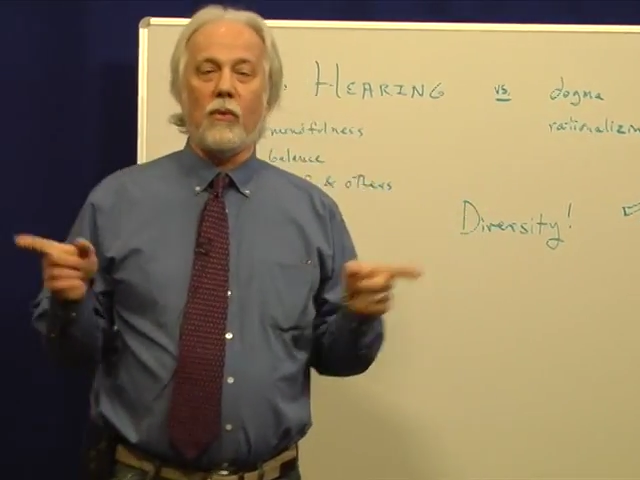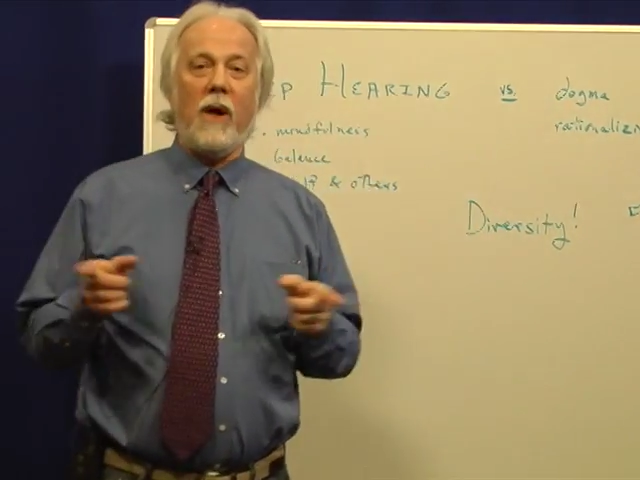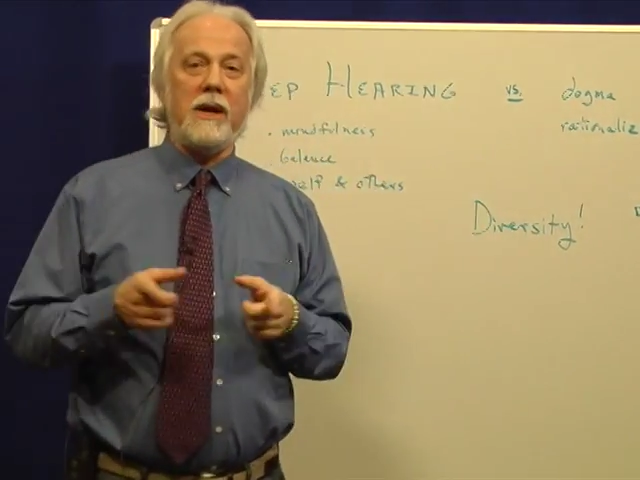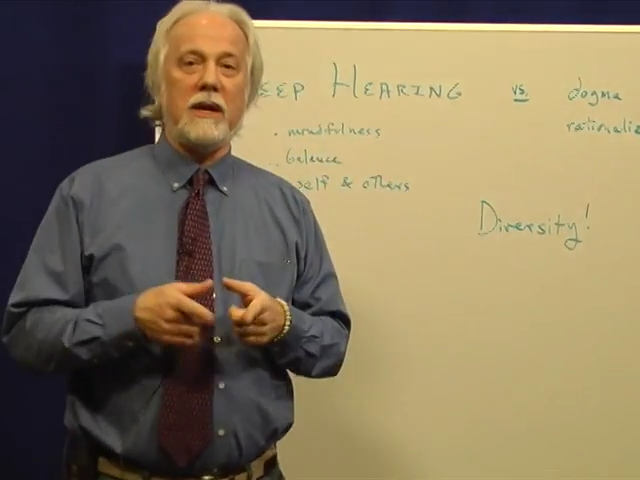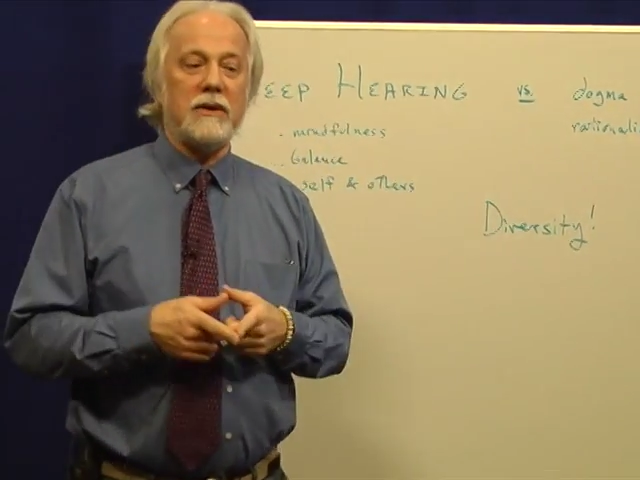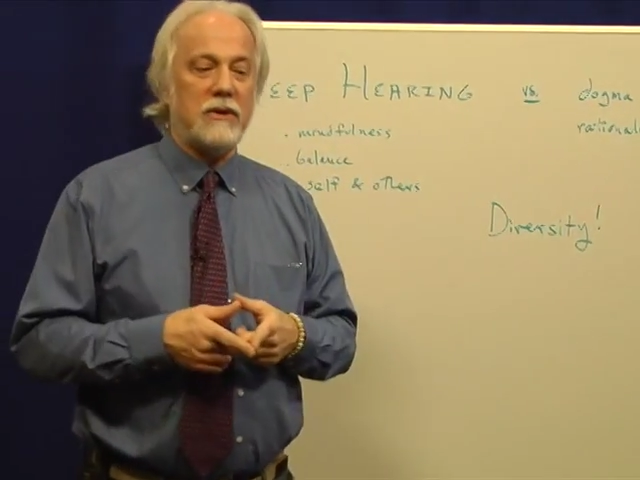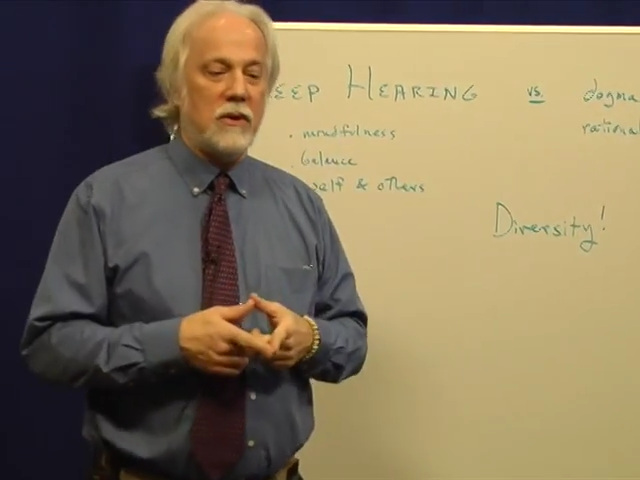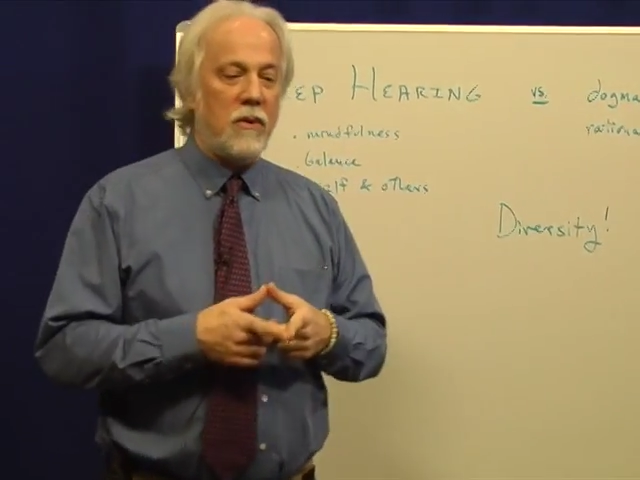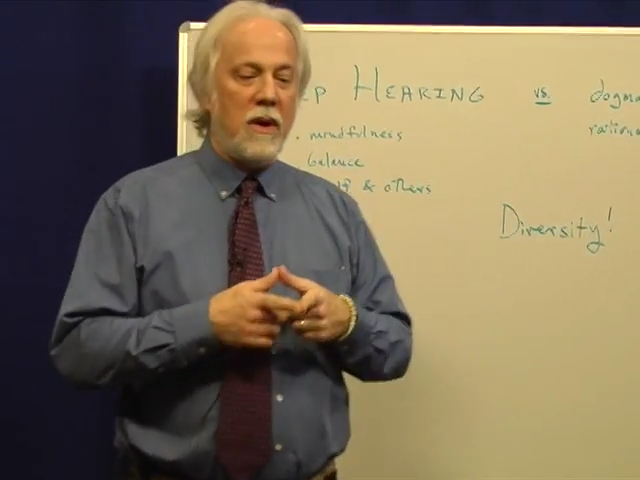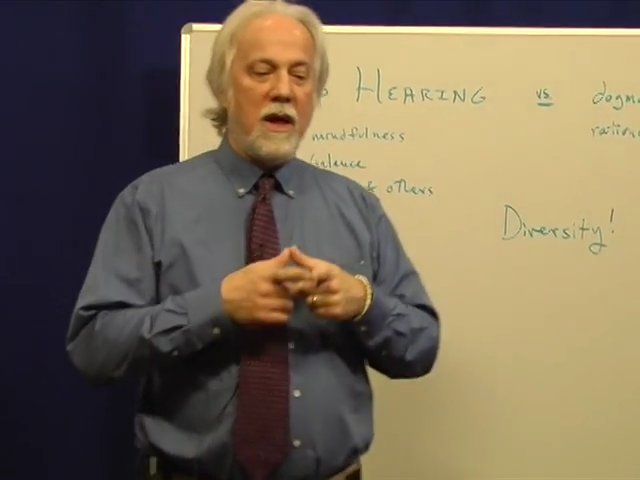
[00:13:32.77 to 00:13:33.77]
One is
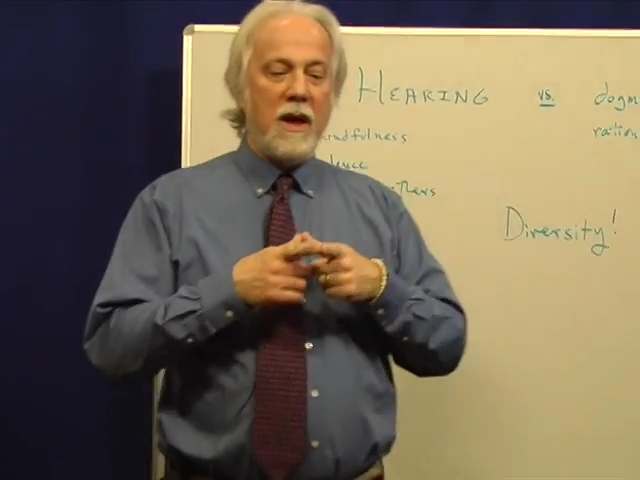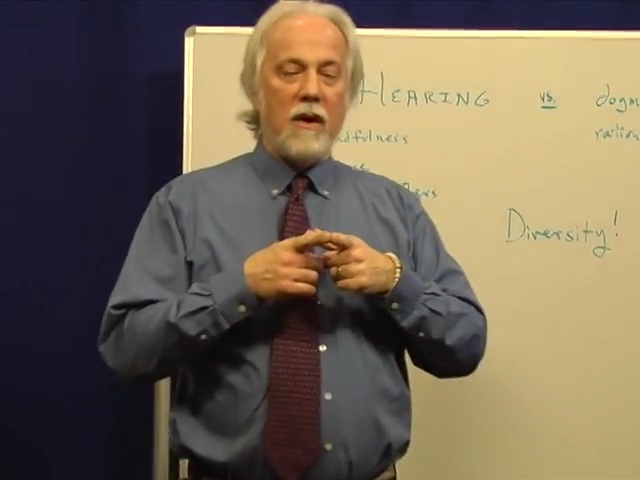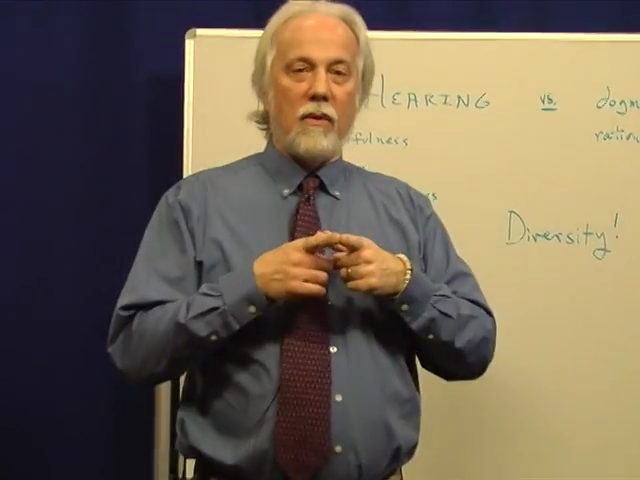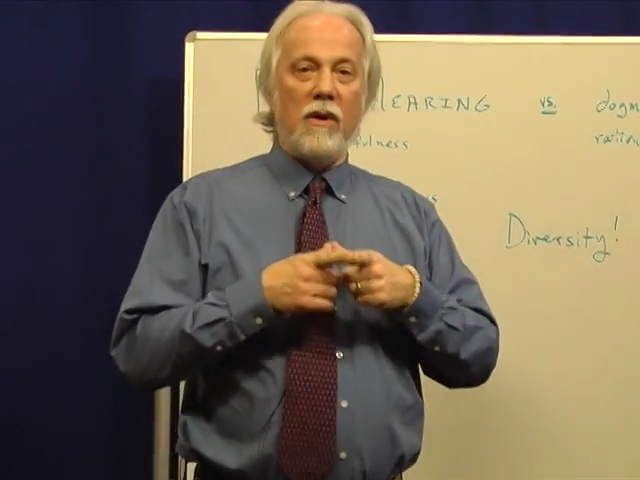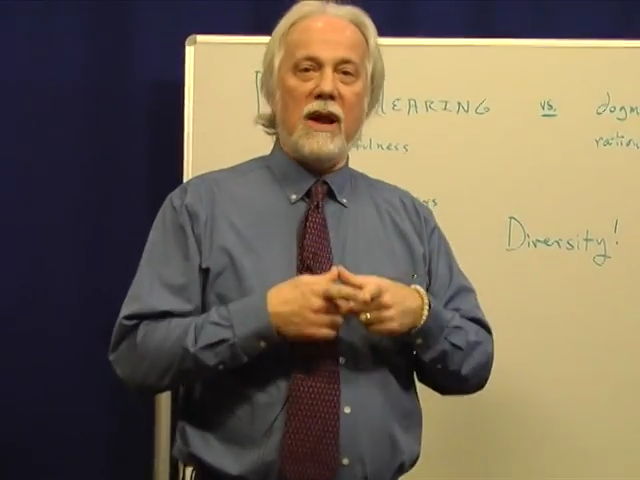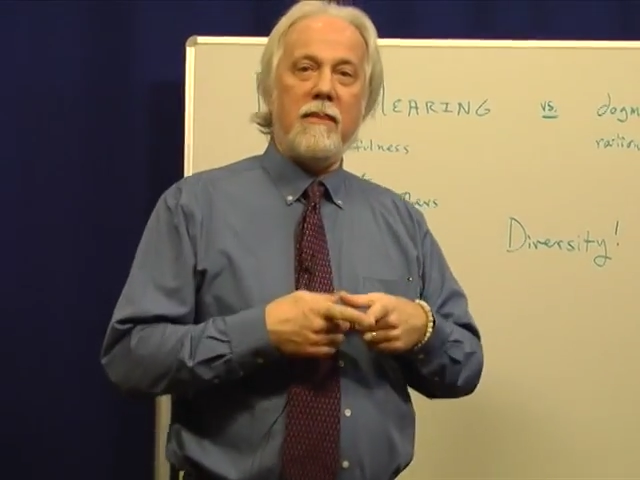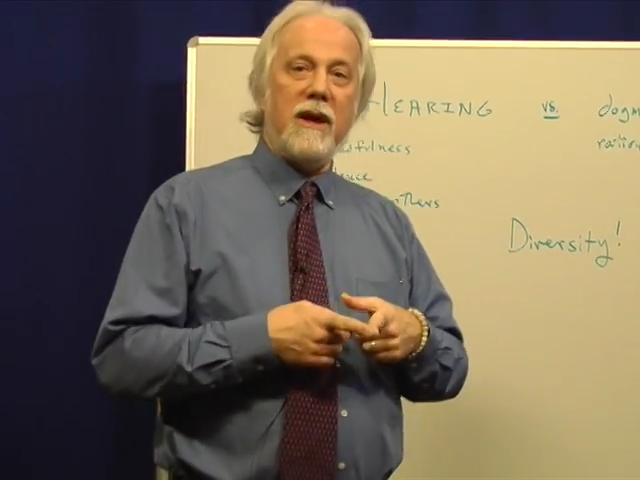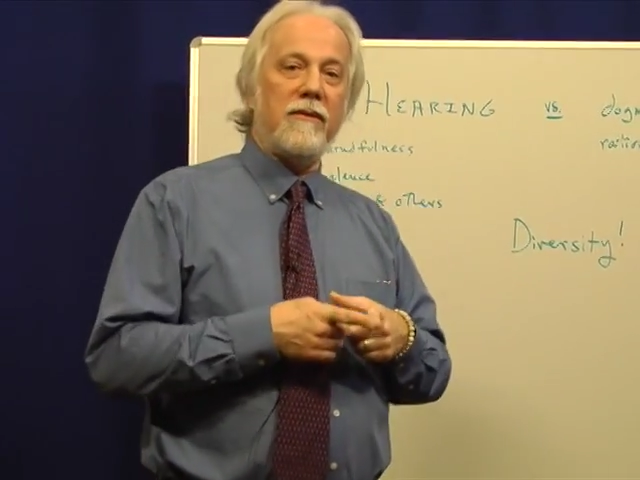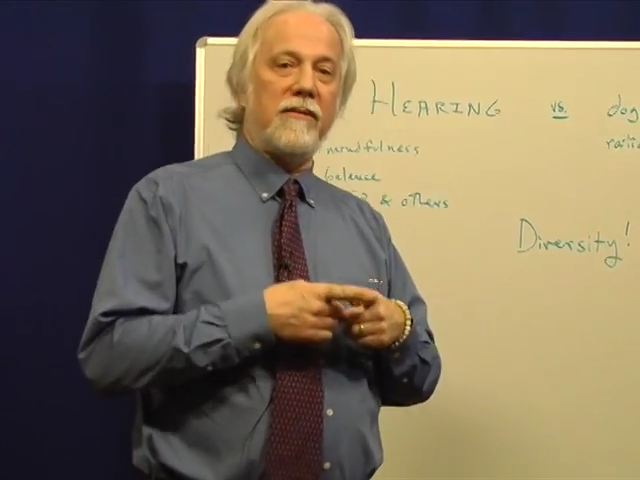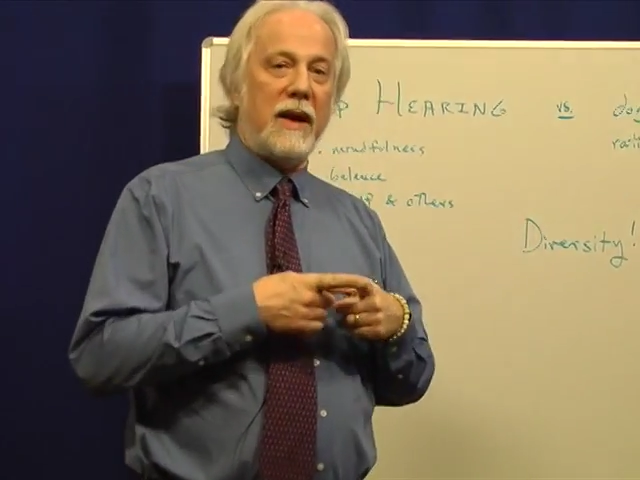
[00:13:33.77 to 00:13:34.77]
to really be
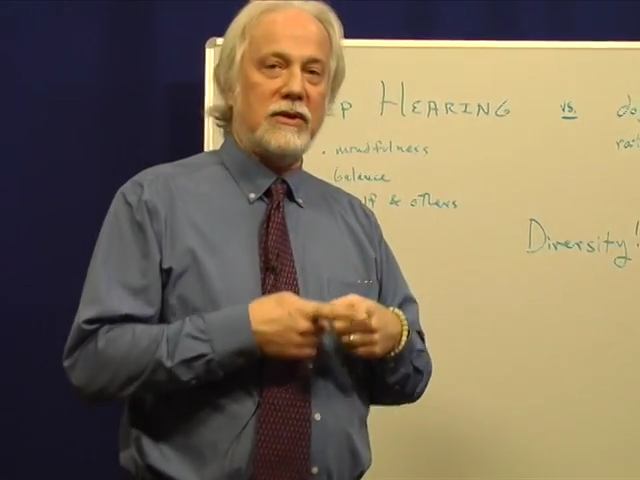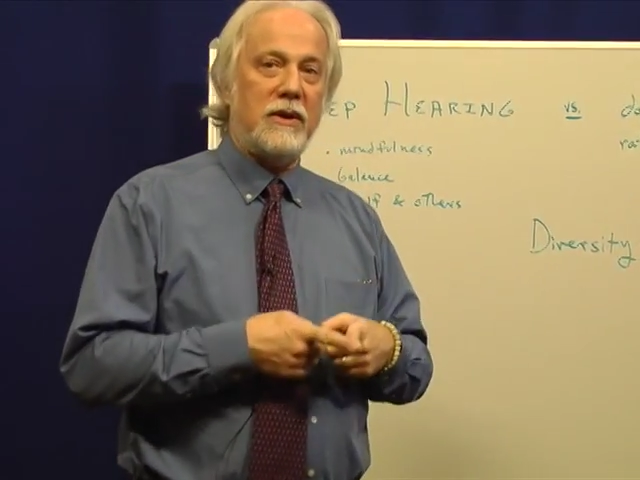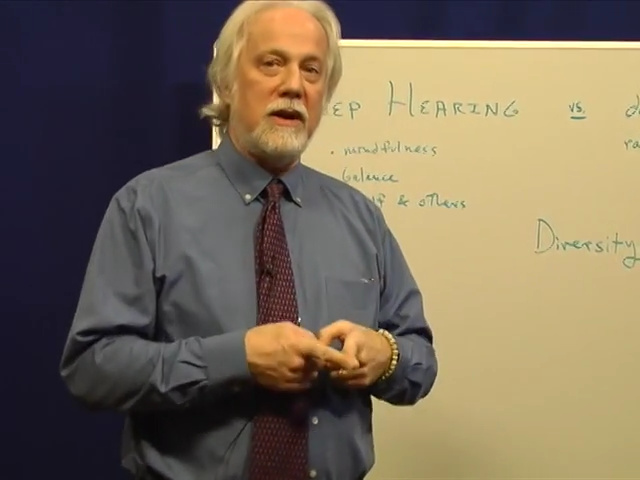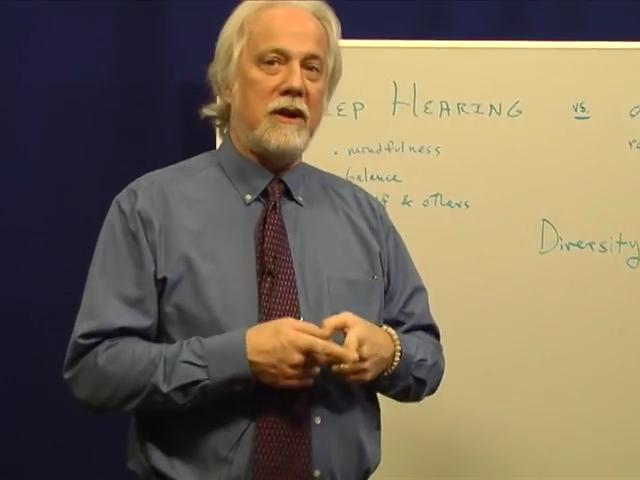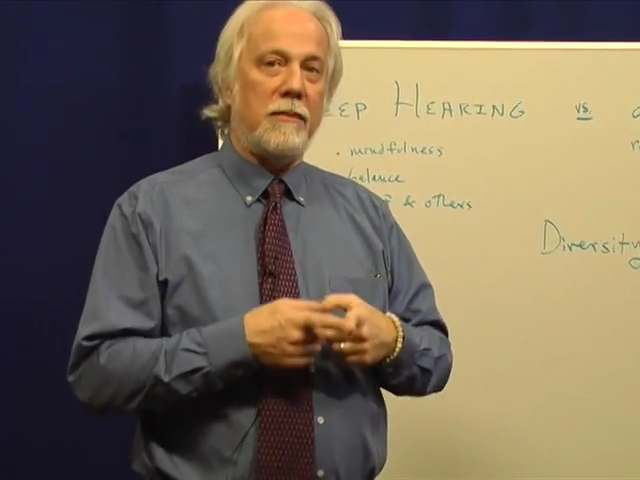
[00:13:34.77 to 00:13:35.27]
invested in a